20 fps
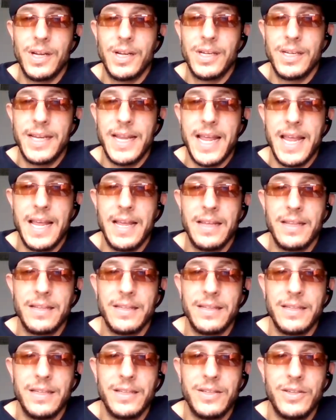yeah,
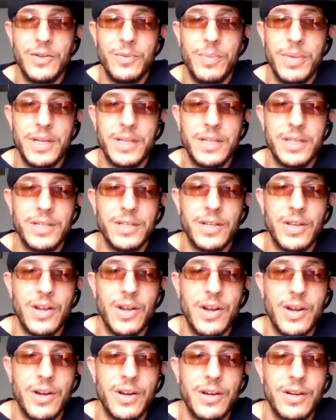these two bitches
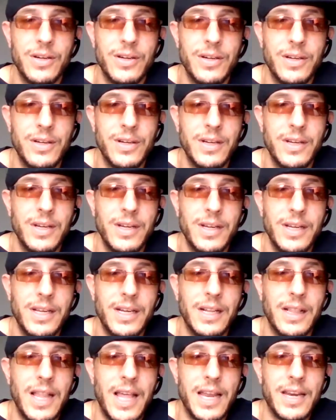are
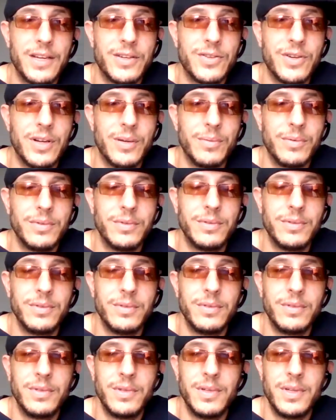in a lot of trouble.
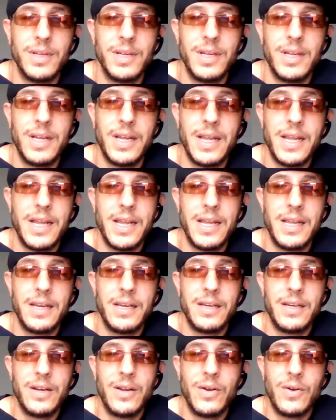
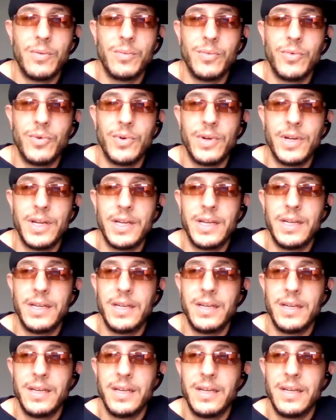And
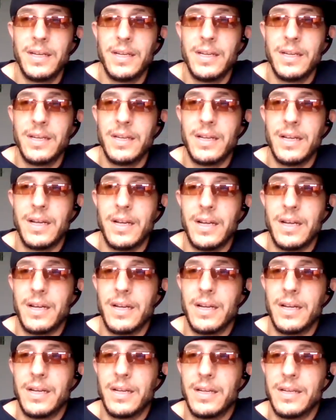homeboy
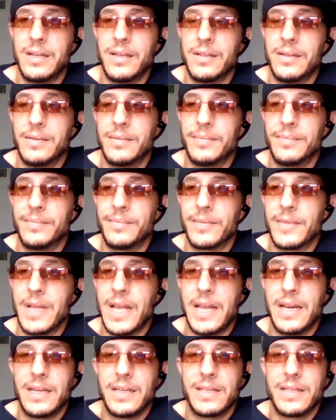
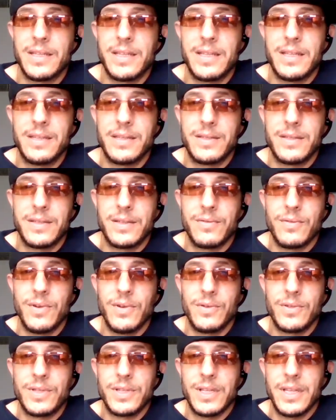got his
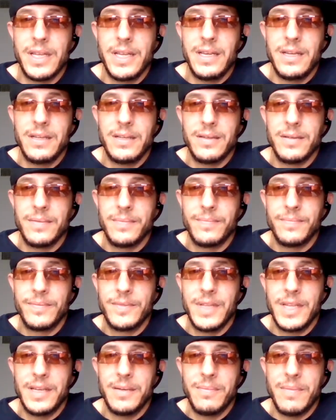throat slit,
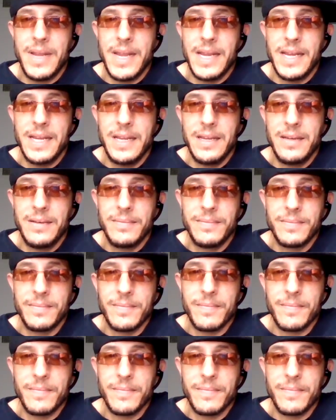didn't make it